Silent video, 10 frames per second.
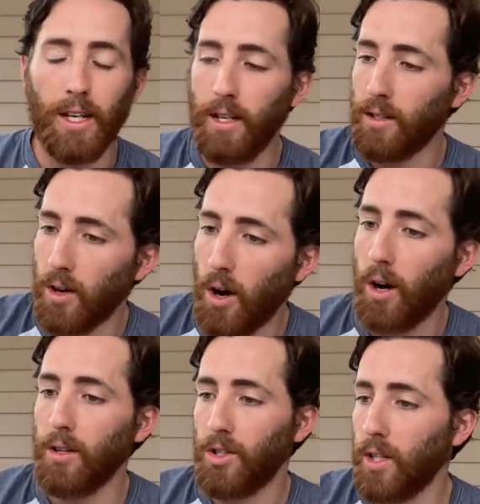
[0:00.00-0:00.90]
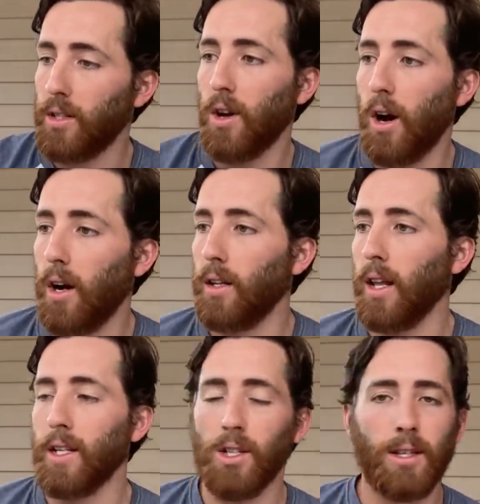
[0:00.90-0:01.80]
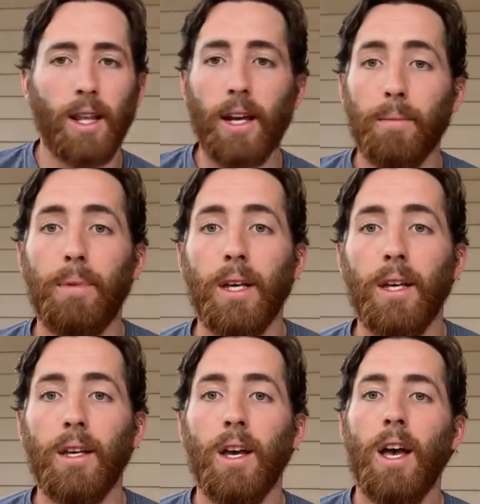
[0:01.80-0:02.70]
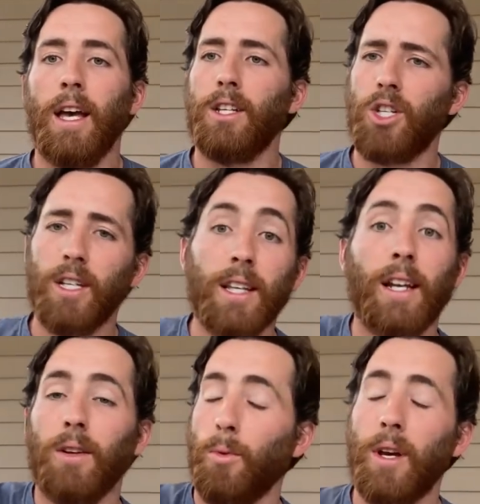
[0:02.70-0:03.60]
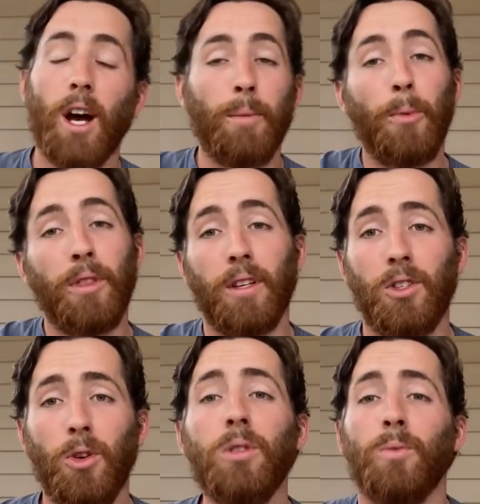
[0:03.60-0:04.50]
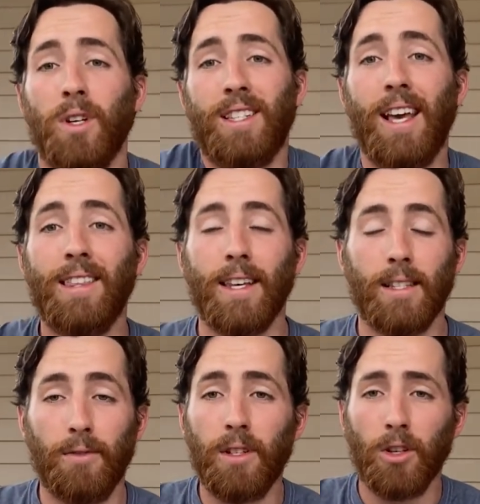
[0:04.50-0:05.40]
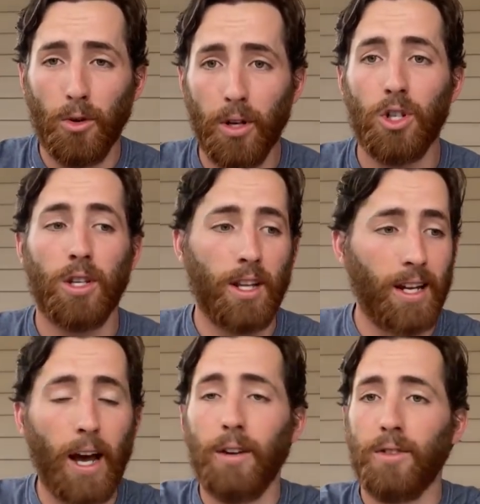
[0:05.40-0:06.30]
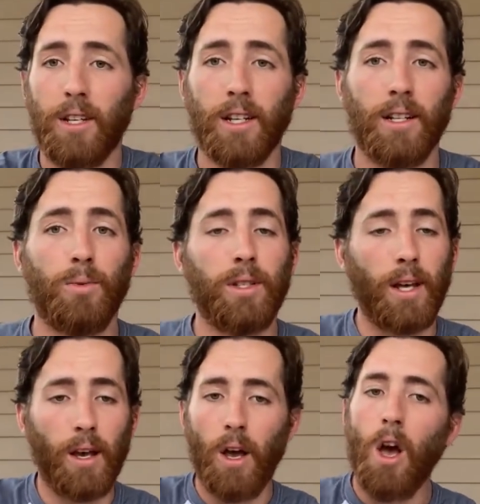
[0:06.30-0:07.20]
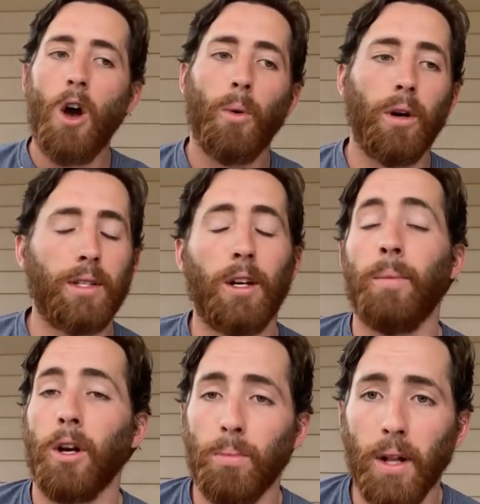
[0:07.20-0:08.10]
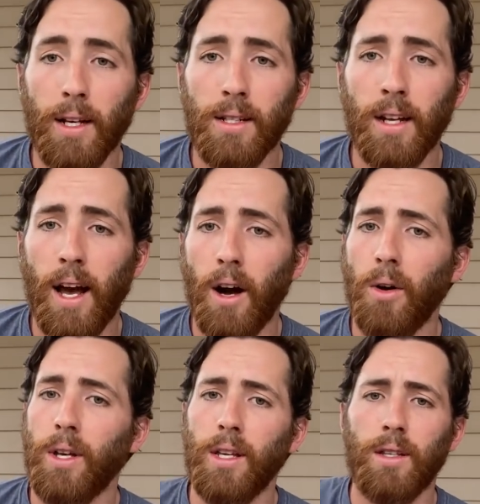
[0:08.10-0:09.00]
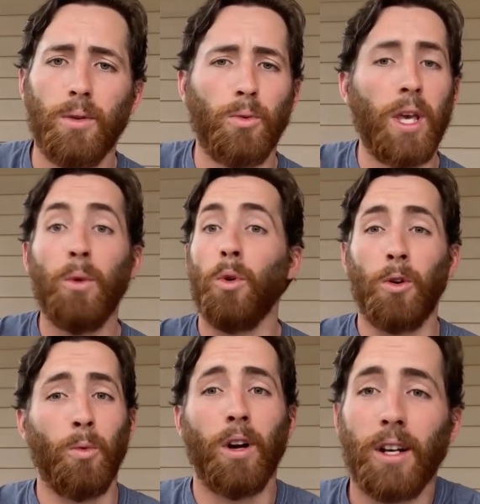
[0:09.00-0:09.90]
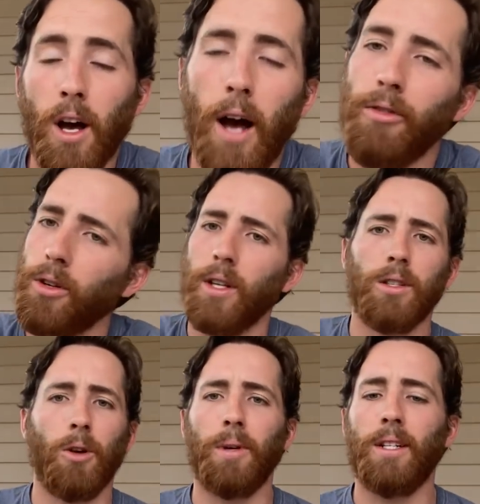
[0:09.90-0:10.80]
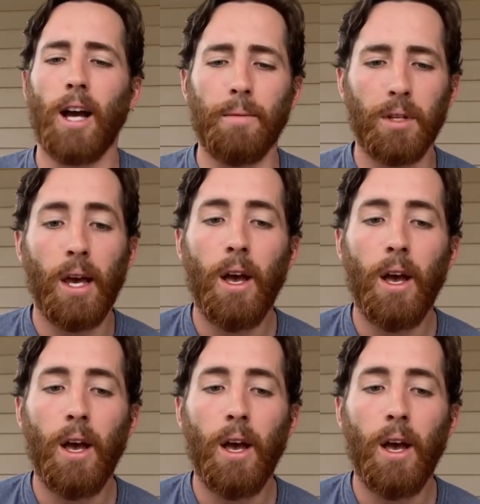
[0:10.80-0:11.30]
He's gone. She's gone. Like, just let it be. We come up with excuses and we say things. If it's a Christian, they died of sickness, we say, well, he's in a better place now. He wouldn't want to. I've heard this so many times.